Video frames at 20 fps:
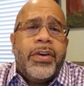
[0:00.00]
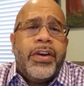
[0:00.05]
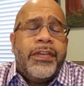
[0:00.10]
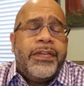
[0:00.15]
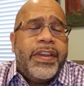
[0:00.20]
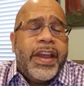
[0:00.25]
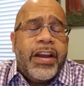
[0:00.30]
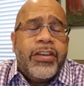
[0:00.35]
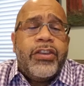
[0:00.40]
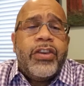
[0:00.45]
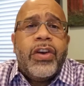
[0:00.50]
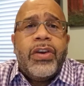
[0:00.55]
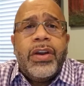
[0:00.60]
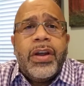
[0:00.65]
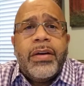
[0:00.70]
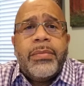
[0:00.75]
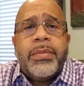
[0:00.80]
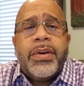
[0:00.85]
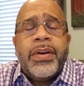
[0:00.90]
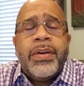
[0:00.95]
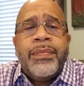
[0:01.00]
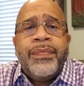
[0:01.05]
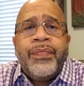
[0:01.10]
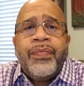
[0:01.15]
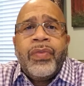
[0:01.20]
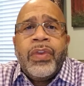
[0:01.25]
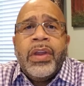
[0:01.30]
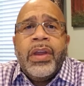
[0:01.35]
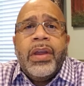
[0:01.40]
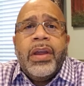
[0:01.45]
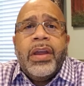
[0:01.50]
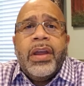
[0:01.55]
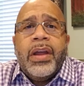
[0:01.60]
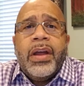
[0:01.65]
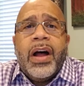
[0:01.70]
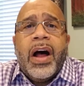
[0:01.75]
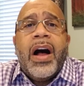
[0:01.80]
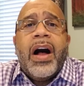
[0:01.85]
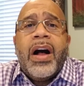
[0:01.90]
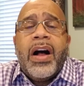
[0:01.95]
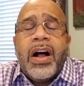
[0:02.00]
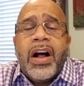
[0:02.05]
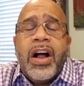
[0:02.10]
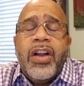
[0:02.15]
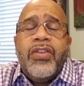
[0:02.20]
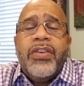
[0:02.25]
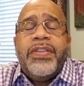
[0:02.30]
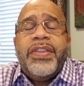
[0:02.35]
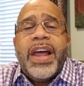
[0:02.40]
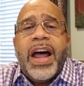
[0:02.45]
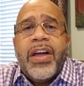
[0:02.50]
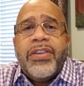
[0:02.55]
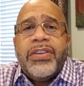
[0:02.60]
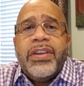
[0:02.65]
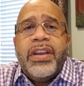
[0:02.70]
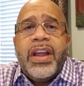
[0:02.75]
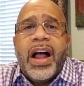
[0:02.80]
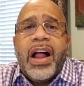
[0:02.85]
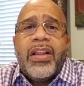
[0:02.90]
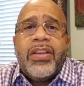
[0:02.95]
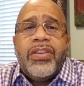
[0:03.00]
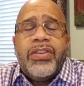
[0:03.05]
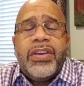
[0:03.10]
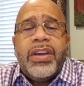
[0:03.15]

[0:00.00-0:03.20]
if that's your number, $100,000